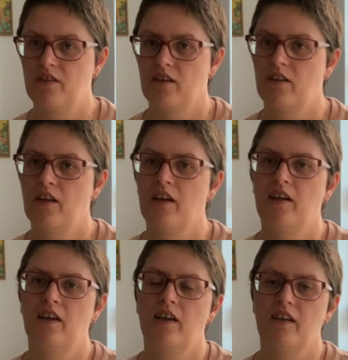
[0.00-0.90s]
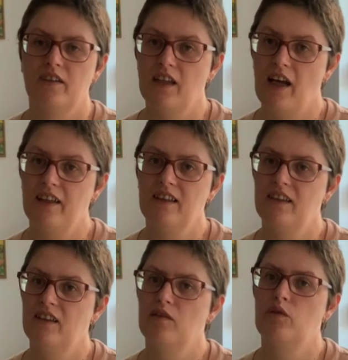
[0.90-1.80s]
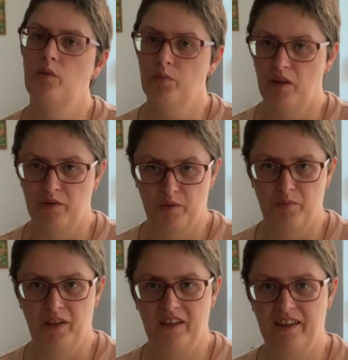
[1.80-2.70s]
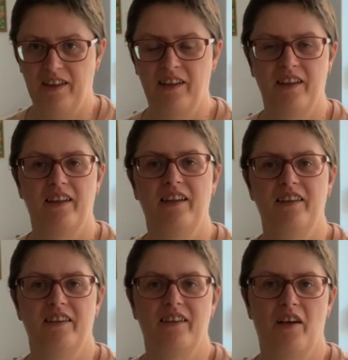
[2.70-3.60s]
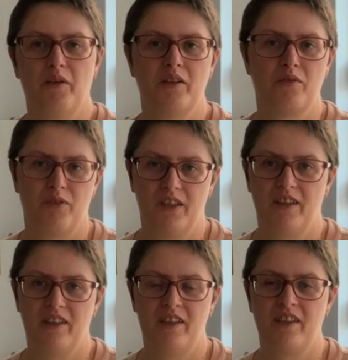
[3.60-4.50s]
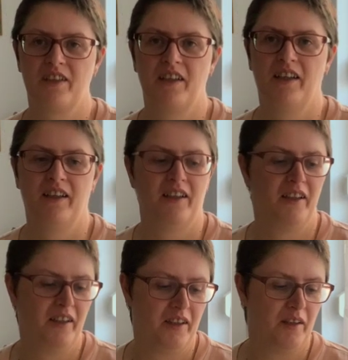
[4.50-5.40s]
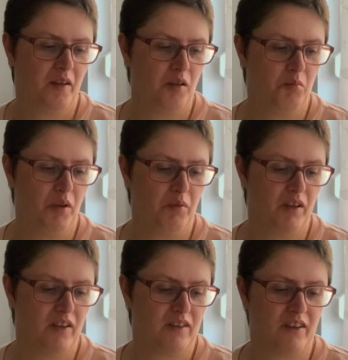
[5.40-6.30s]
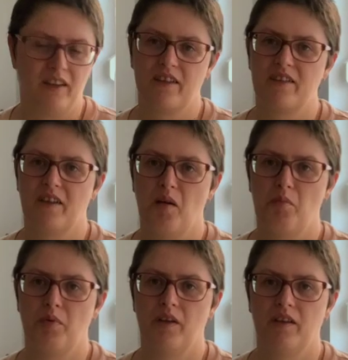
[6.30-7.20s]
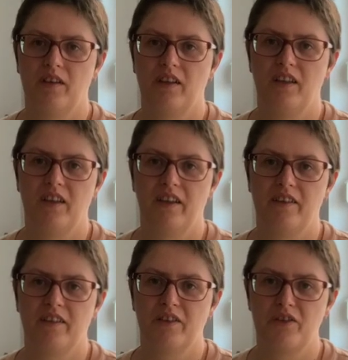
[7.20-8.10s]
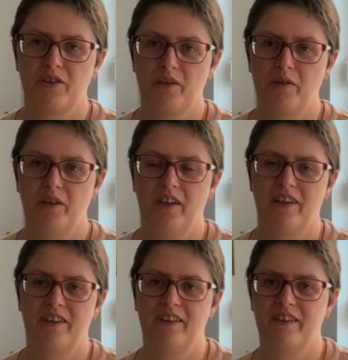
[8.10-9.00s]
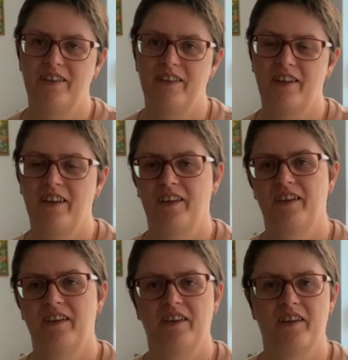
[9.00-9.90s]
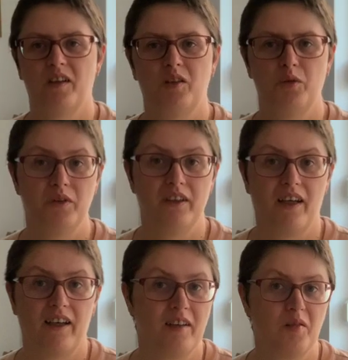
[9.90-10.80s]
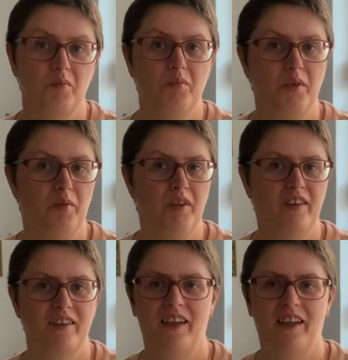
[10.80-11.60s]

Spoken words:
in nine little room by room building, and now it's finished. Maybe I take this up in a year or so and do it again, maybe.